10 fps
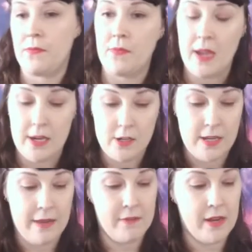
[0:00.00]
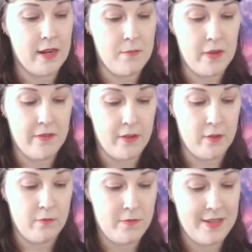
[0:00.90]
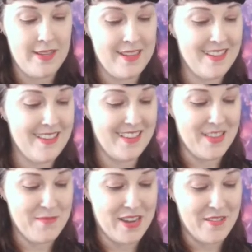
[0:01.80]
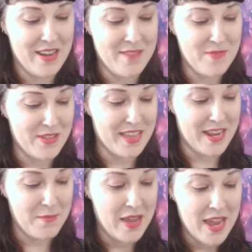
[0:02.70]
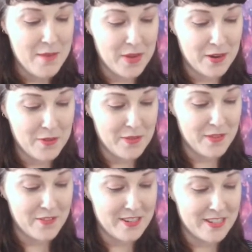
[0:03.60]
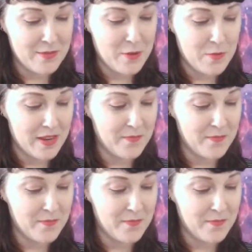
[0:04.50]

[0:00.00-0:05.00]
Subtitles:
Actually, I've got it on my phone. Let me go ahead and pull that up. Bear with me for just a moment.